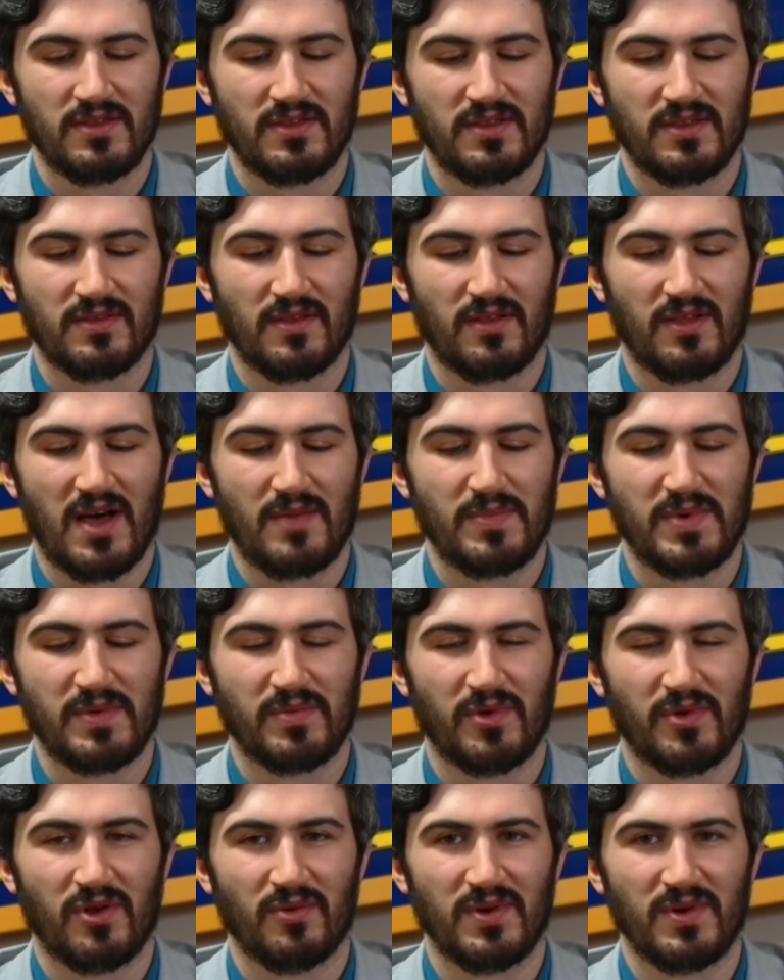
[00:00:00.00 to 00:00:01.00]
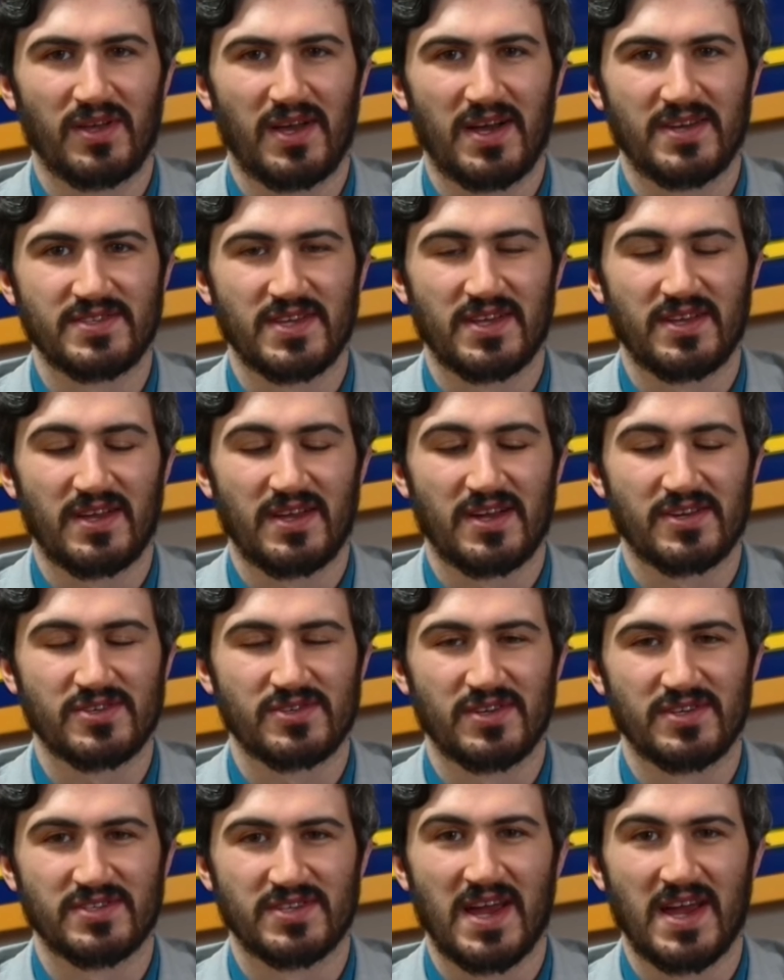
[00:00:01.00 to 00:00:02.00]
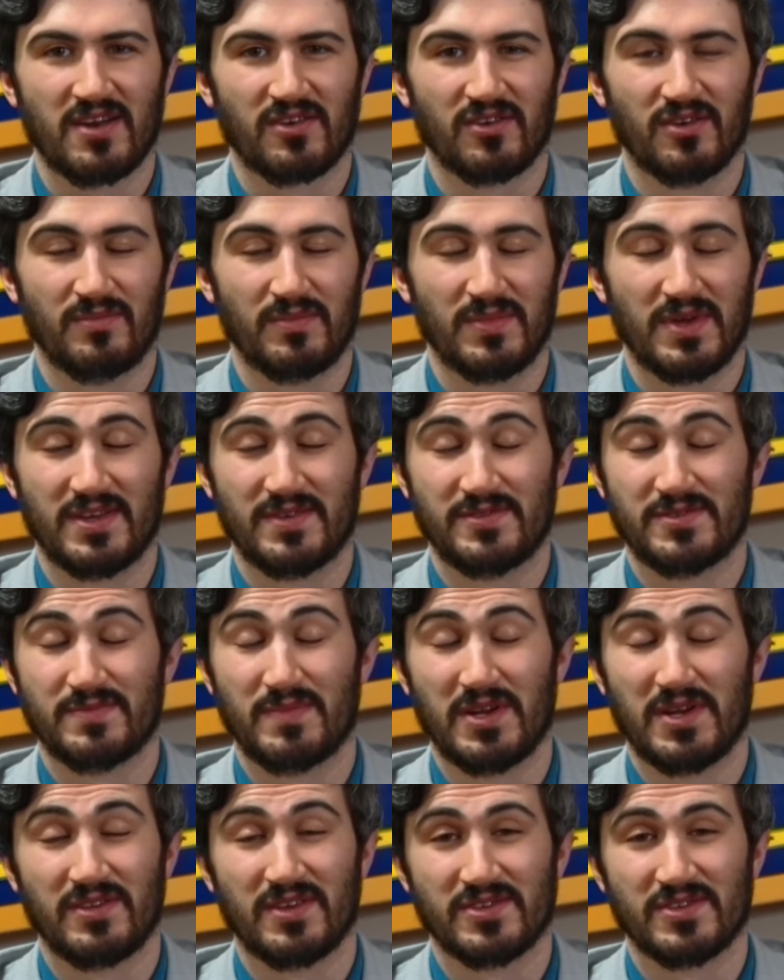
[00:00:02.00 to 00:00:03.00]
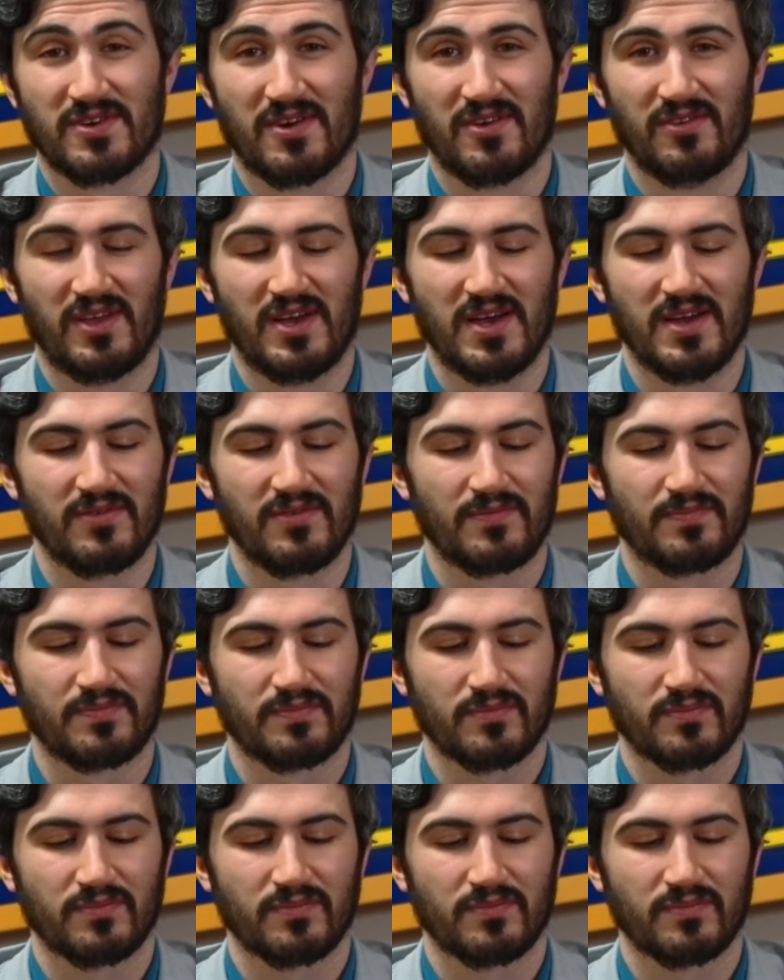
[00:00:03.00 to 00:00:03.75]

A lot of people don't realize that actually is an acronym, as many things are in life.